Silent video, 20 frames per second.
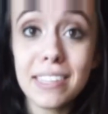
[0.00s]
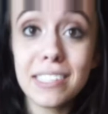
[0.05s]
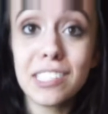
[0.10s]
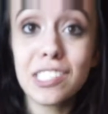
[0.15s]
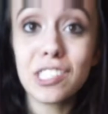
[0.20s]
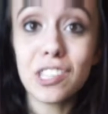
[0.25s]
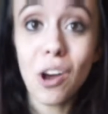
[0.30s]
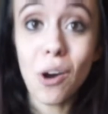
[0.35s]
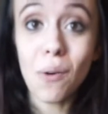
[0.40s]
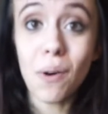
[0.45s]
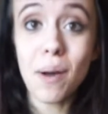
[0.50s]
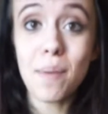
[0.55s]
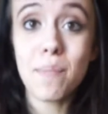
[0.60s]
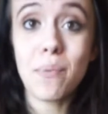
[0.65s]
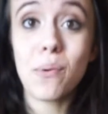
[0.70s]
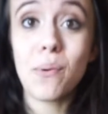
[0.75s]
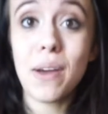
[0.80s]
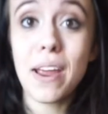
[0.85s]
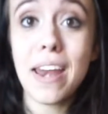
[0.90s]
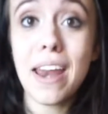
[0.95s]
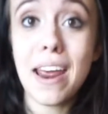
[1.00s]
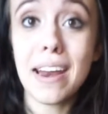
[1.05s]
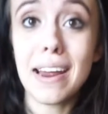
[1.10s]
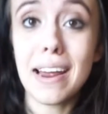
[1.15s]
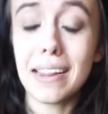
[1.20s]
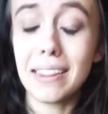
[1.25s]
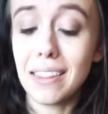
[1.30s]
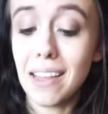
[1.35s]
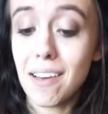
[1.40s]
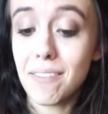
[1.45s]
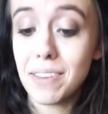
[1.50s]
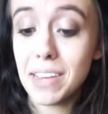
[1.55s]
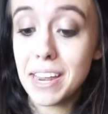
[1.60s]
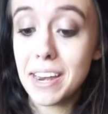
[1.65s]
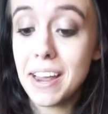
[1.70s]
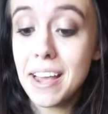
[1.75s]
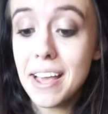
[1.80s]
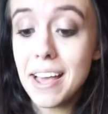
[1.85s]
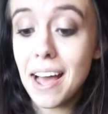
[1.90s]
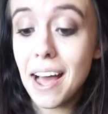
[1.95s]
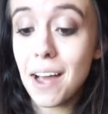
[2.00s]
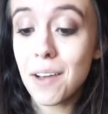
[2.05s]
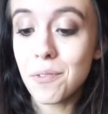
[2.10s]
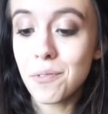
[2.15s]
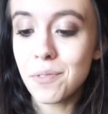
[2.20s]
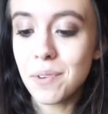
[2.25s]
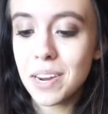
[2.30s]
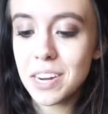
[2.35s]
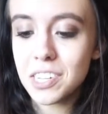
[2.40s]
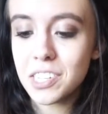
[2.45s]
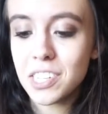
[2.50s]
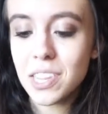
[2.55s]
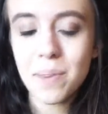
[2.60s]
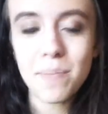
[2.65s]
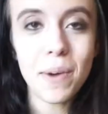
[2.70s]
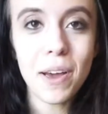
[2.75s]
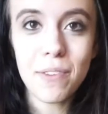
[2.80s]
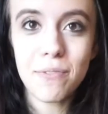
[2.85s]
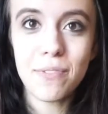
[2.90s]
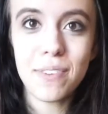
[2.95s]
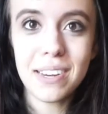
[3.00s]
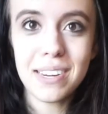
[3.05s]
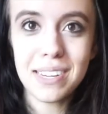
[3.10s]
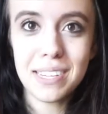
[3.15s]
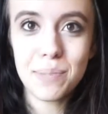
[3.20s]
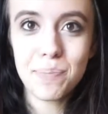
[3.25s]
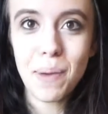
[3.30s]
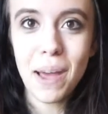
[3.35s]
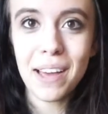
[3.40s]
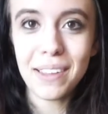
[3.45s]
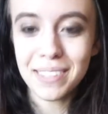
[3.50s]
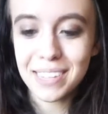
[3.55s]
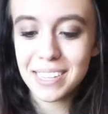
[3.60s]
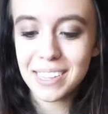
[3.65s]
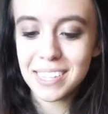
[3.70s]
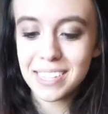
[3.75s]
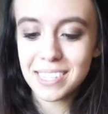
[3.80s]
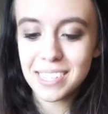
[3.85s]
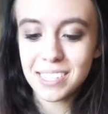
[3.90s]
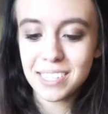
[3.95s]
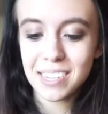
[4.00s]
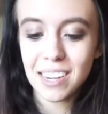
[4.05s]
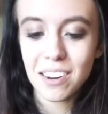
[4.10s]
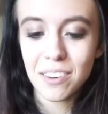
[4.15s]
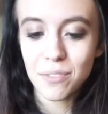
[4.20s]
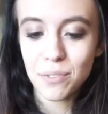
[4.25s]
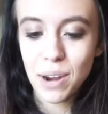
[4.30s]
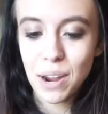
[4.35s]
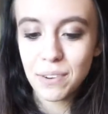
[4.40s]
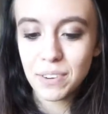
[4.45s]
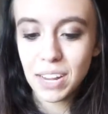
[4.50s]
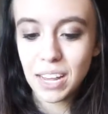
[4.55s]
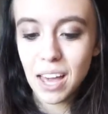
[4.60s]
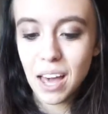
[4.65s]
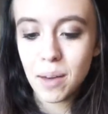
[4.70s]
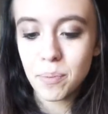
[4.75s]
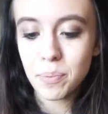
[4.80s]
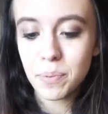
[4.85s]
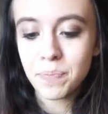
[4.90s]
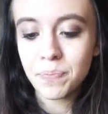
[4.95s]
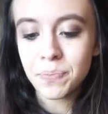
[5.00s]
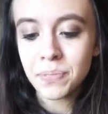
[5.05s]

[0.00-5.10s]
is so on point, and I love it. I wish that my MyFitnessPal did this instead of rounding up.